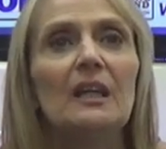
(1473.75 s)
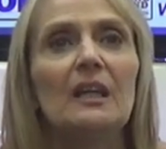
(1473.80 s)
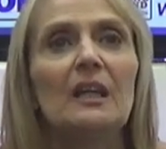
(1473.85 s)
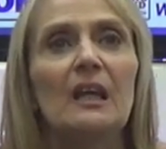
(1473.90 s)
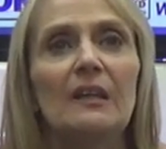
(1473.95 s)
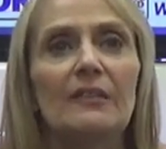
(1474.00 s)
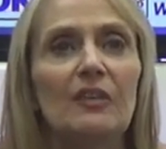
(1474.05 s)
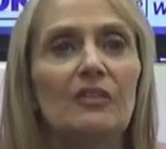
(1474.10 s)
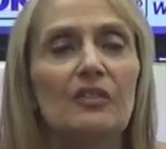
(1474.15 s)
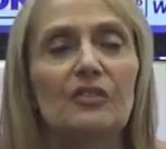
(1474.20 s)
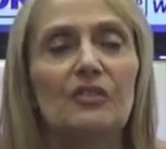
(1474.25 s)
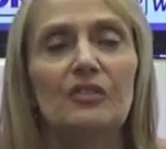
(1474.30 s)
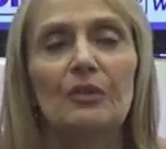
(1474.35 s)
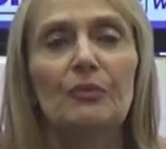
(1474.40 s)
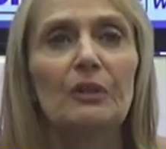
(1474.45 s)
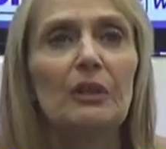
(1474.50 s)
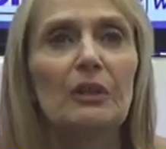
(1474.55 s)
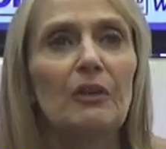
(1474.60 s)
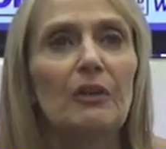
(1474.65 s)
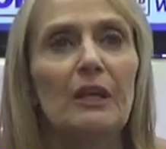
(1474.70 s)
because they're just a
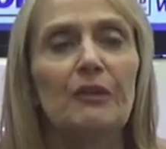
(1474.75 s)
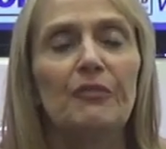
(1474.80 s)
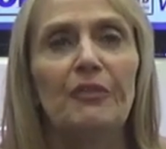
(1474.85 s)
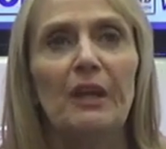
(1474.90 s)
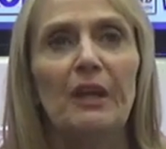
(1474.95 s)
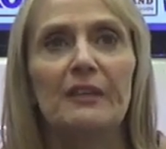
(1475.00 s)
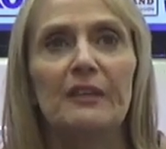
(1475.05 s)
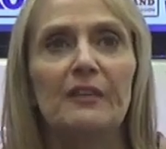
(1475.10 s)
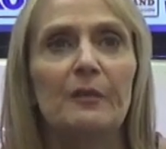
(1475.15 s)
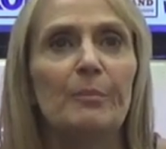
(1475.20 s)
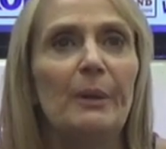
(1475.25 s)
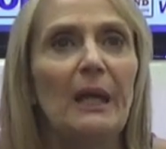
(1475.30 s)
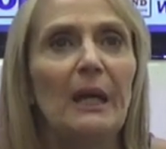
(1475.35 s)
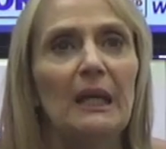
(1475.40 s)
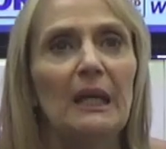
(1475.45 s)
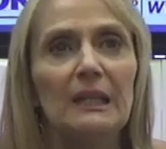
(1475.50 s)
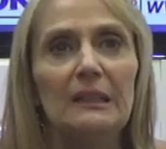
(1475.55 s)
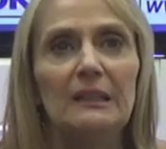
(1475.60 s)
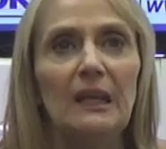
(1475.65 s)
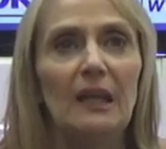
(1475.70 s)
real great fan of the
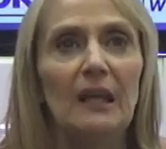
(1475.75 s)
band